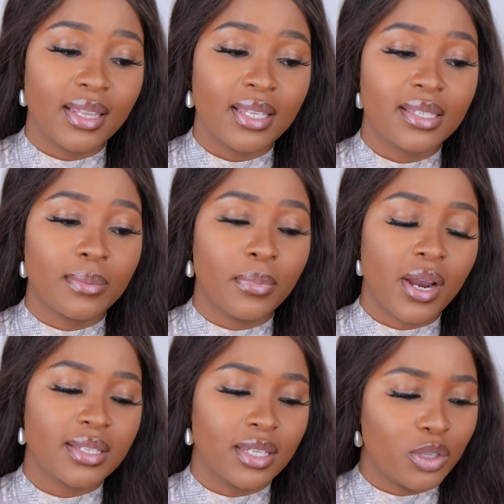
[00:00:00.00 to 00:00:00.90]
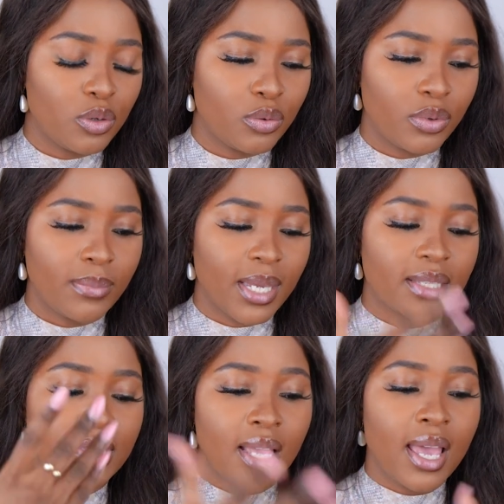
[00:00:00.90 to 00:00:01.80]
in this surprising new
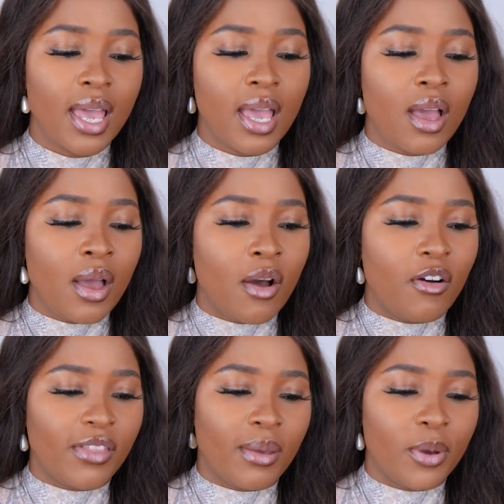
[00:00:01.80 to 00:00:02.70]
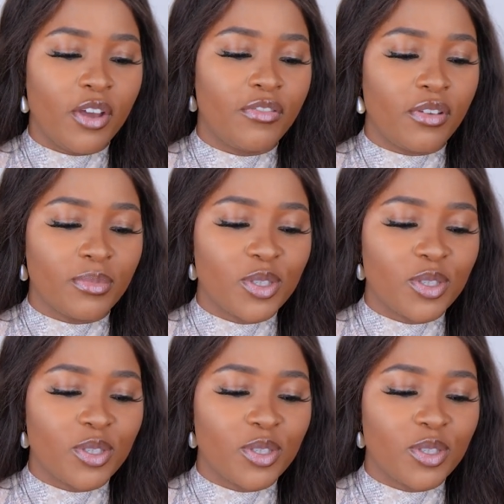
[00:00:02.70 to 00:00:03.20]
remix of their perfume.